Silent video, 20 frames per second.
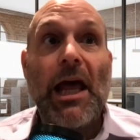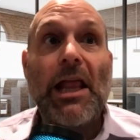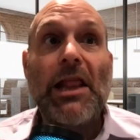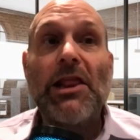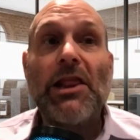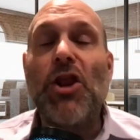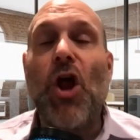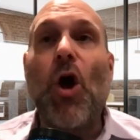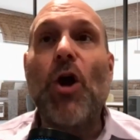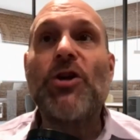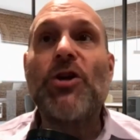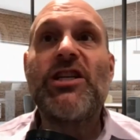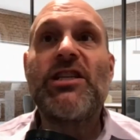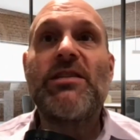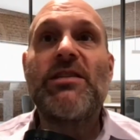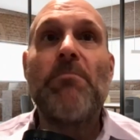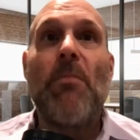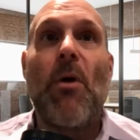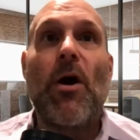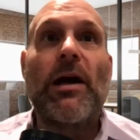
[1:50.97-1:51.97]

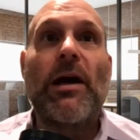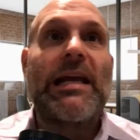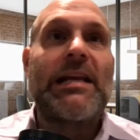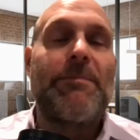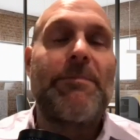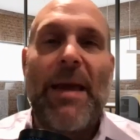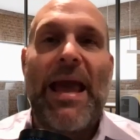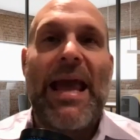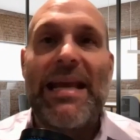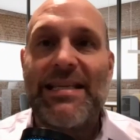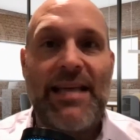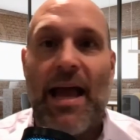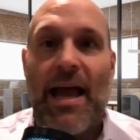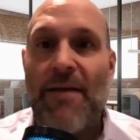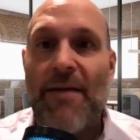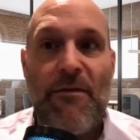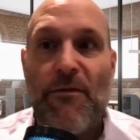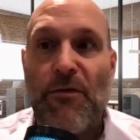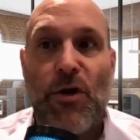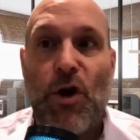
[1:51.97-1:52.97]
Largest market pace
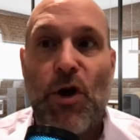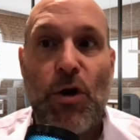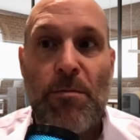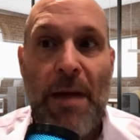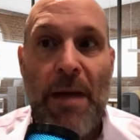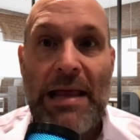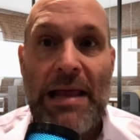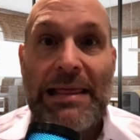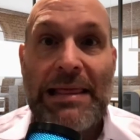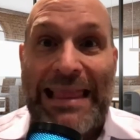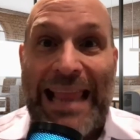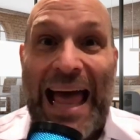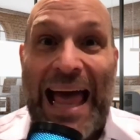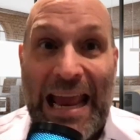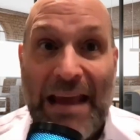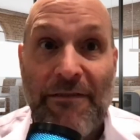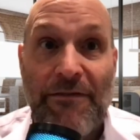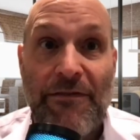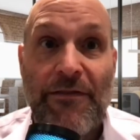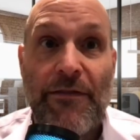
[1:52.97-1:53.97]
I've ever heard in my
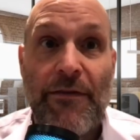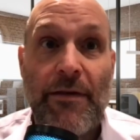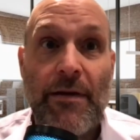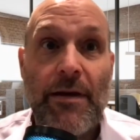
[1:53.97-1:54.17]
life.